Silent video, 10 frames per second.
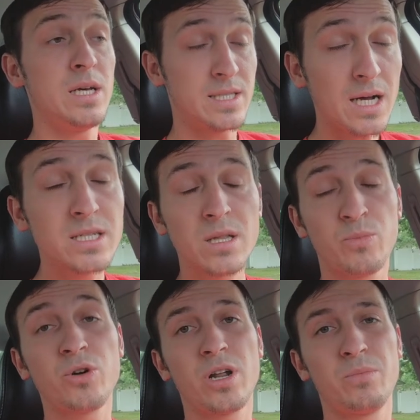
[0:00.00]
It's actually
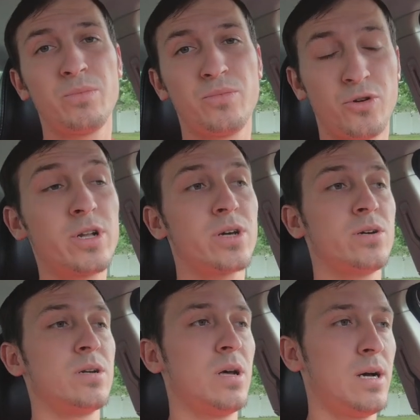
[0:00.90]
pretty, pretty good.